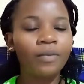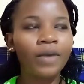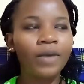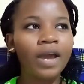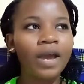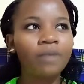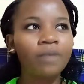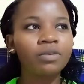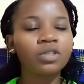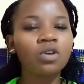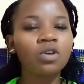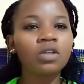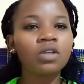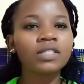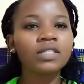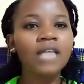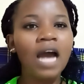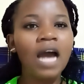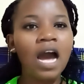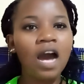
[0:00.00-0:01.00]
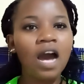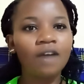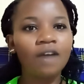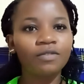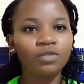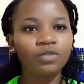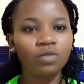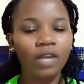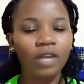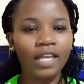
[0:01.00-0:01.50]
where we don't have
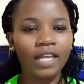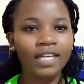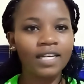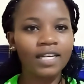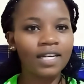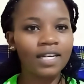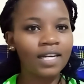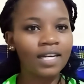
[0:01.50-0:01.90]
to like